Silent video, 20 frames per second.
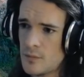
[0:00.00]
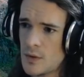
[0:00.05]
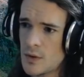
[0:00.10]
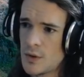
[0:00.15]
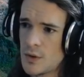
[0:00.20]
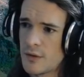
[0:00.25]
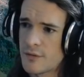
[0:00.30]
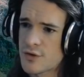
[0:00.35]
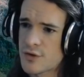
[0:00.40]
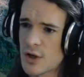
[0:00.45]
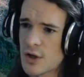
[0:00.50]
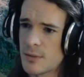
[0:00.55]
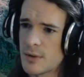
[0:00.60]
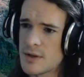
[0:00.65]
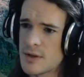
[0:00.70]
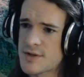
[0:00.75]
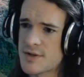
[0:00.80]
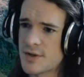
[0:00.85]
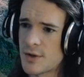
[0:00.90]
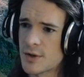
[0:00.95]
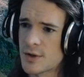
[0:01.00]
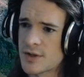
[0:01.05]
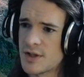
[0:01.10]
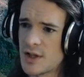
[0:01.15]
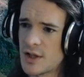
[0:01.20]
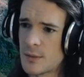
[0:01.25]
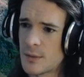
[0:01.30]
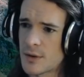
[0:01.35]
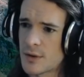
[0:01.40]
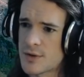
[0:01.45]
You have trouble as Zerg
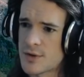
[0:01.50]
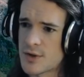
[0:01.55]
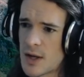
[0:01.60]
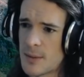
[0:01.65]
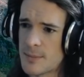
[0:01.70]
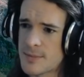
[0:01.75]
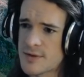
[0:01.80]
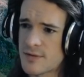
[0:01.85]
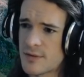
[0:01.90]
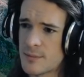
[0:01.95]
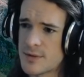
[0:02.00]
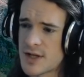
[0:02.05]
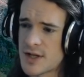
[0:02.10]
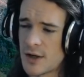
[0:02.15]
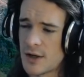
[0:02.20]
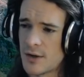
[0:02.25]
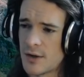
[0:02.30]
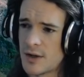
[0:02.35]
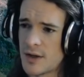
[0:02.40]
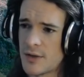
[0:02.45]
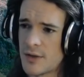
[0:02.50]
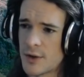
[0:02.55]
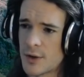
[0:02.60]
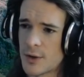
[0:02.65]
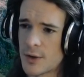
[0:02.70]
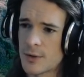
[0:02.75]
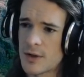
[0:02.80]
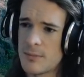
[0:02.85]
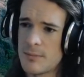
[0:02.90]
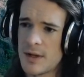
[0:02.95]
dealing with drops from Terran in the
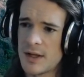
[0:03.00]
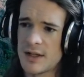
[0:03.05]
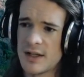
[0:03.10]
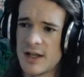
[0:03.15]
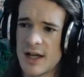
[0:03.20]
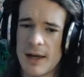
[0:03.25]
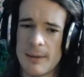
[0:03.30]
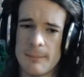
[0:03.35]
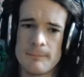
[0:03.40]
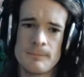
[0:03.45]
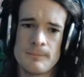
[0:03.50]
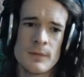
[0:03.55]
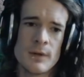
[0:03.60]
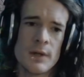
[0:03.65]
early mid game.